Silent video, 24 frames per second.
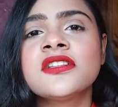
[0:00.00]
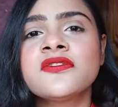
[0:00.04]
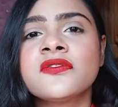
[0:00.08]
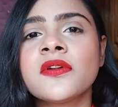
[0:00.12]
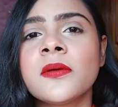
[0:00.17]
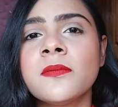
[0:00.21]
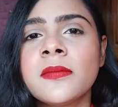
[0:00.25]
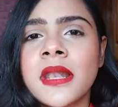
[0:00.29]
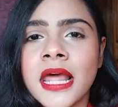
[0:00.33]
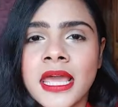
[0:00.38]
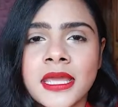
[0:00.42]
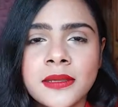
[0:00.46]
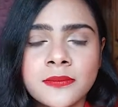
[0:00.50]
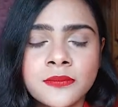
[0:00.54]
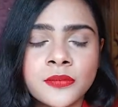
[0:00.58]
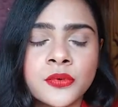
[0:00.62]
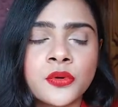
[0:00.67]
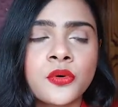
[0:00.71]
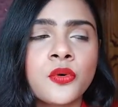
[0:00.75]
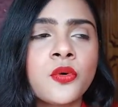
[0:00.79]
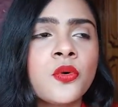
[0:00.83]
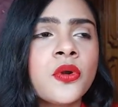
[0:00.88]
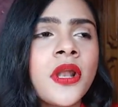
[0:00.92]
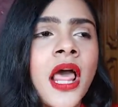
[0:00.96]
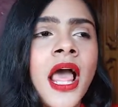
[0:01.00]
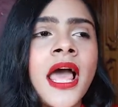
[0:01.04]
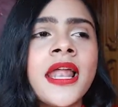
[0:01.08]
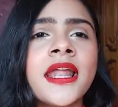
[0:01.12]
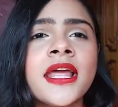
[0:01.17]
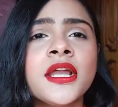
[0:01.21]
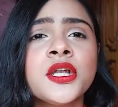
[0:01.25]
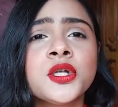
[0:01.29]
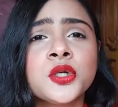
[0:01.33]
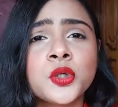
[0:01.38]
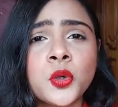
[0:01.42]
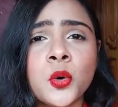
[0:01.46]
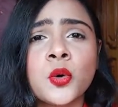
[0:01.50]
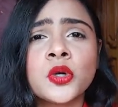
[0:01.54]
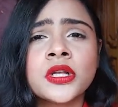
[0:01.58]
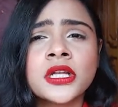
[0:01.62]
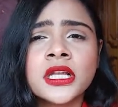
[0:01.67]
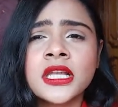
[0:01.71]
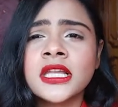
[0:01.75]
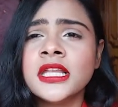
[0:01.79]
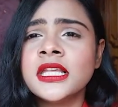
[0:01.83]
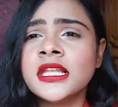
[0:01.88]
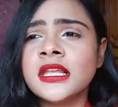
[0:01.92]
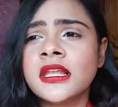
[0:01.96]
is from Lime Road, and I
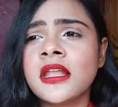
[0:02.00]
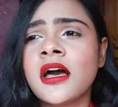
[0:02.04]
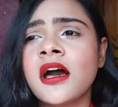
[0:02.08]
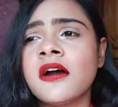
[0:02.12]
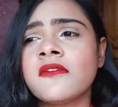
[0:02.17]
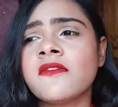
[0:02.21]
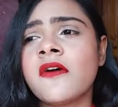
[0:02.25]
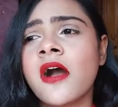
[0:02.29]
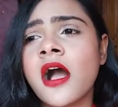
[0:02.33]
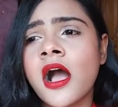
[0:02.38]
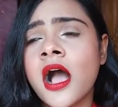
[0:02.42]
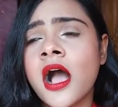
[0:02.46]
totally love